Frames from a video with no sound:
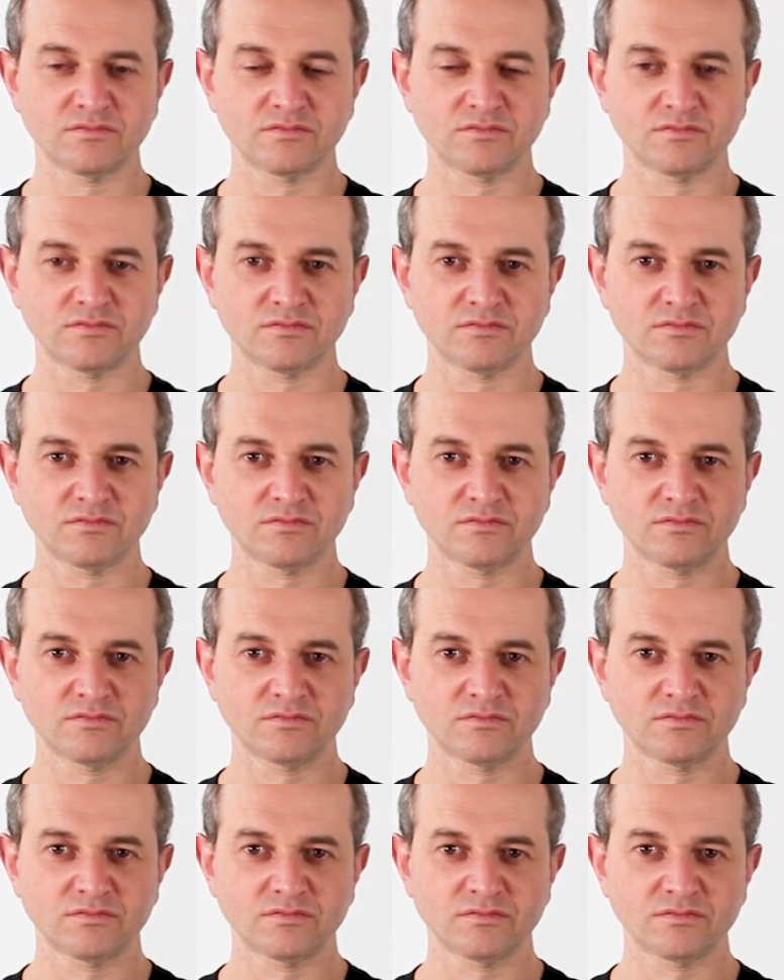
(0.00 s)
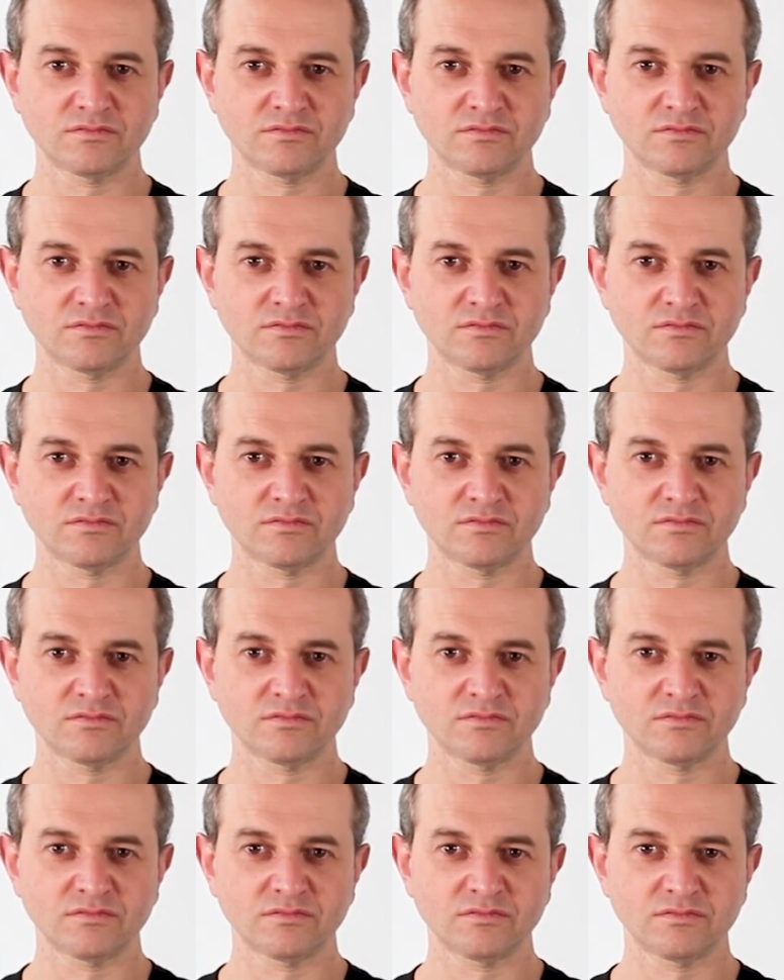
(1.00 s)

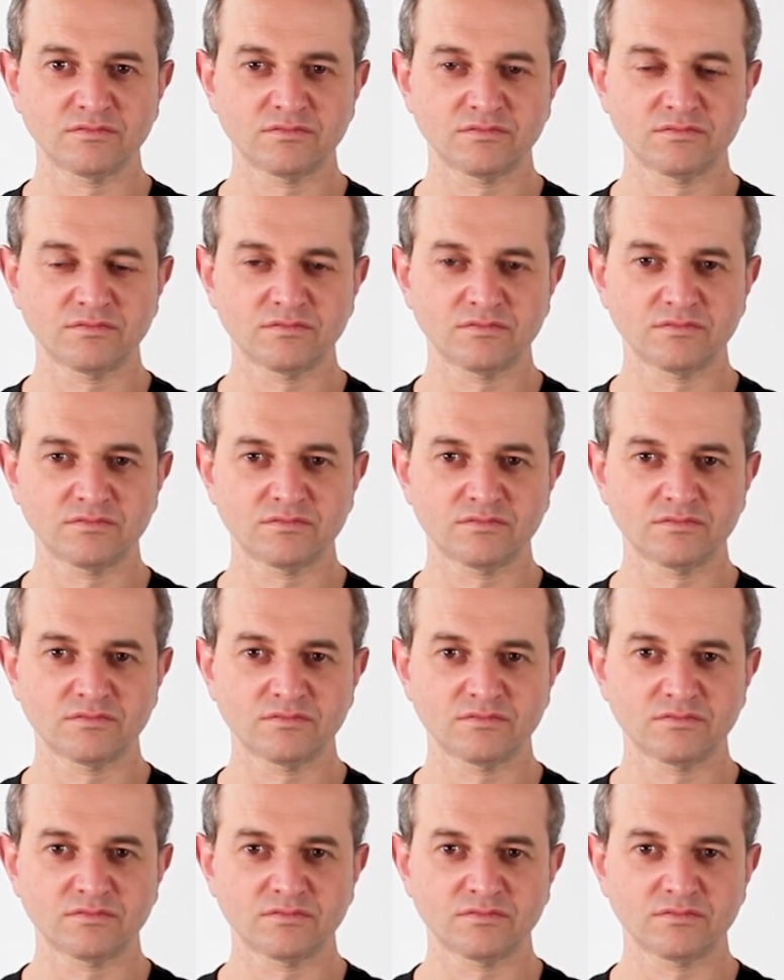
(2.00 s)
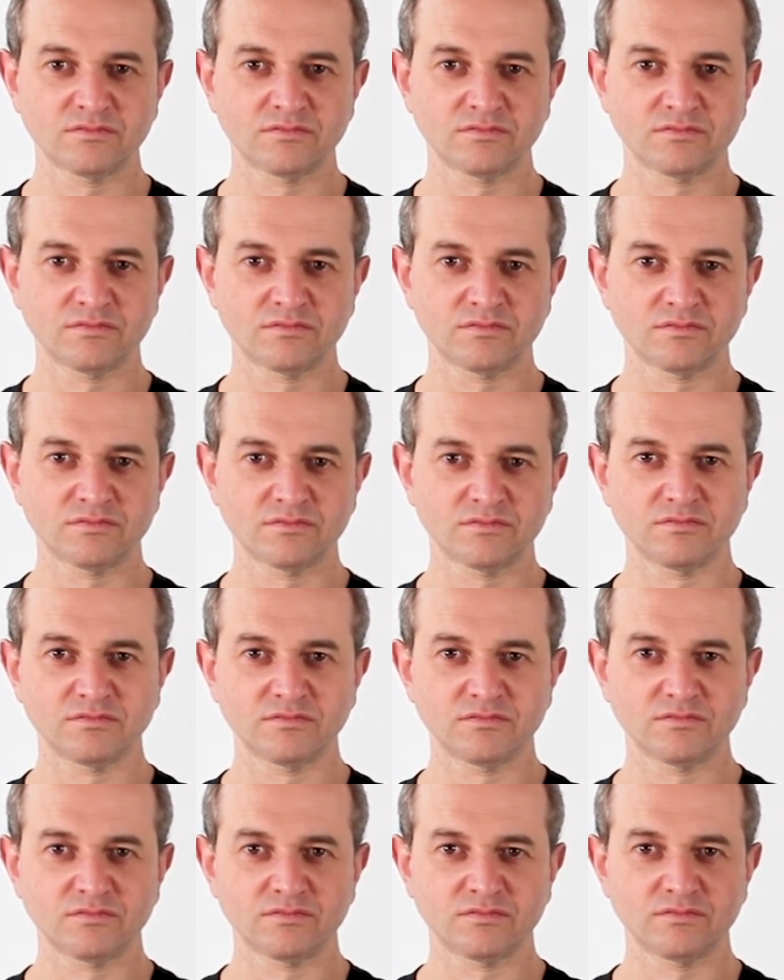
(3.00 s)

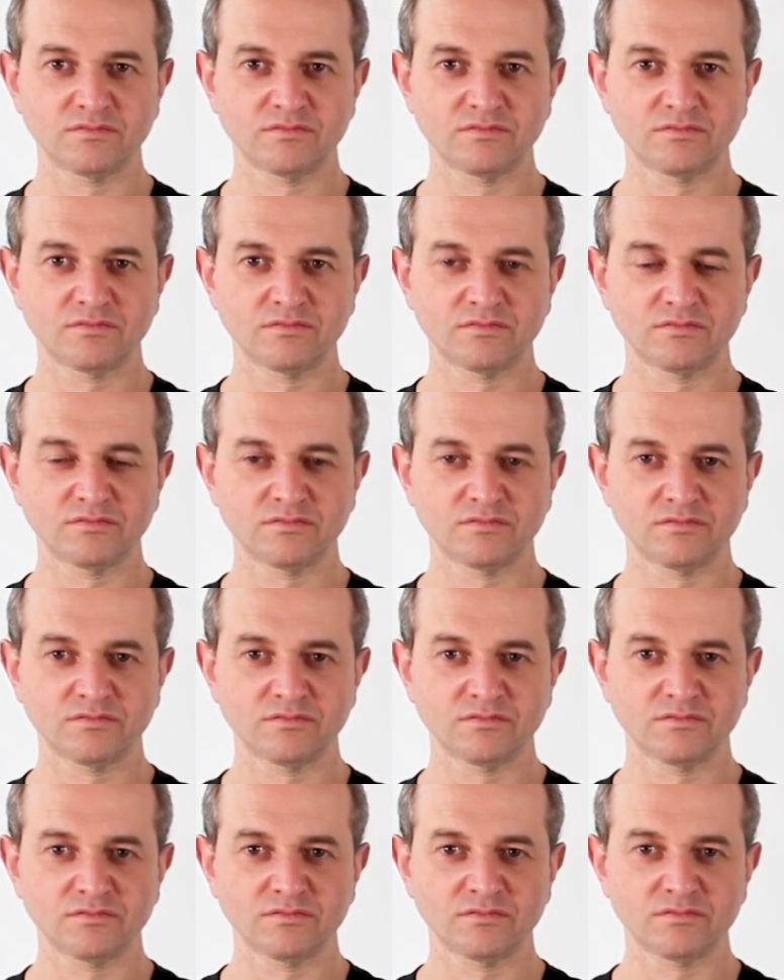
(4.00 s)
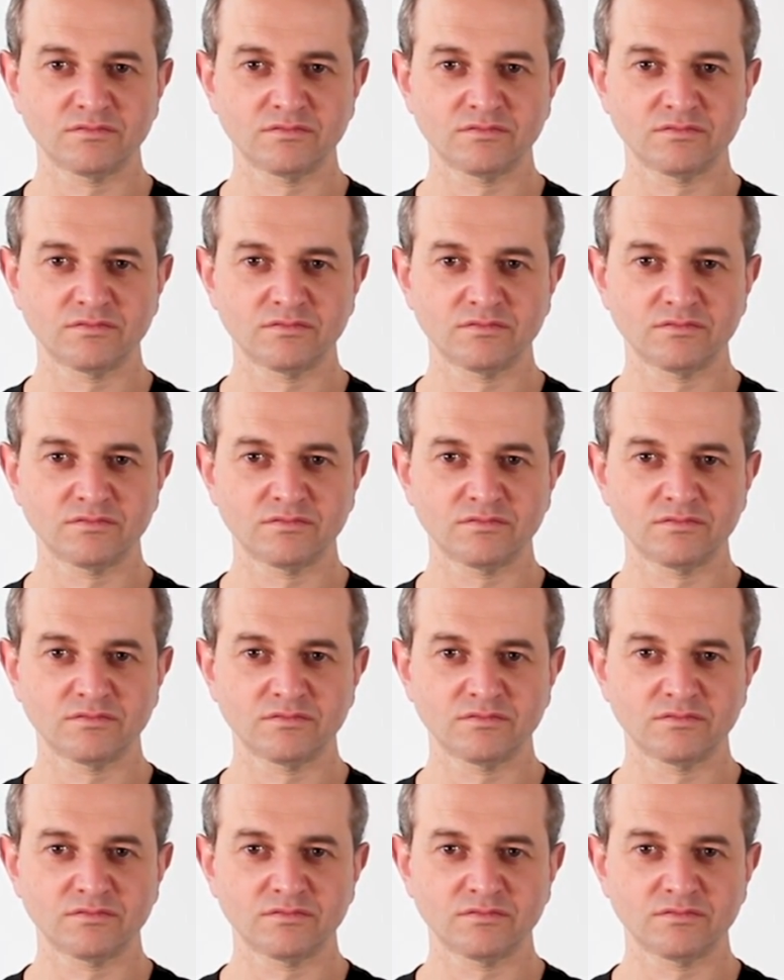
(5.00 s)
The person shown says nothing.